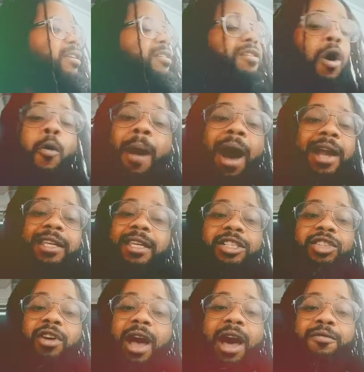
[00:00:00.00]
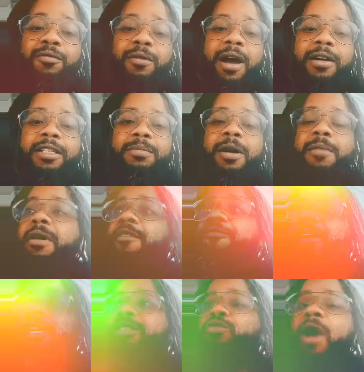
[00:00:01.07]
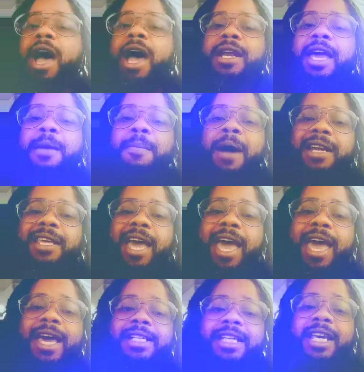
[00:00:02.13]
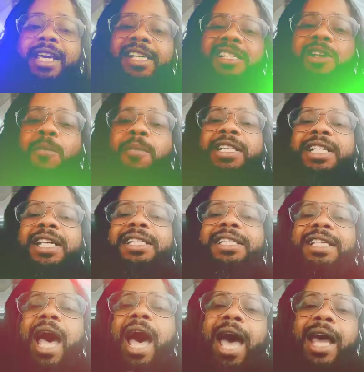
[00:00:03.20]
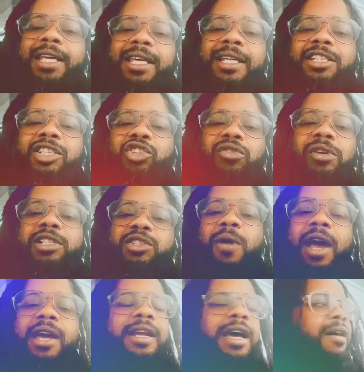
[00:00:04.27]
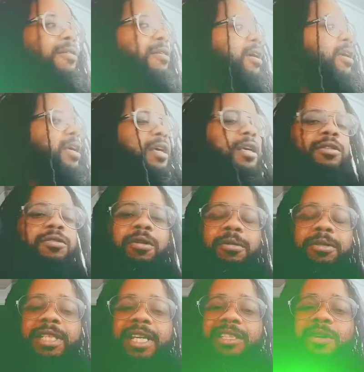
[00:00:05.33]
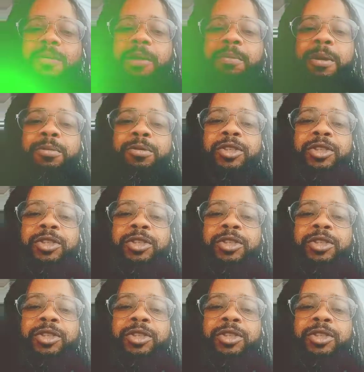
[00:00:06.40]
Nobody can drive around this. Motherfuckers riding everybody's ass. There's so much anxiety in the streets right now. You know what I'm saying? So many people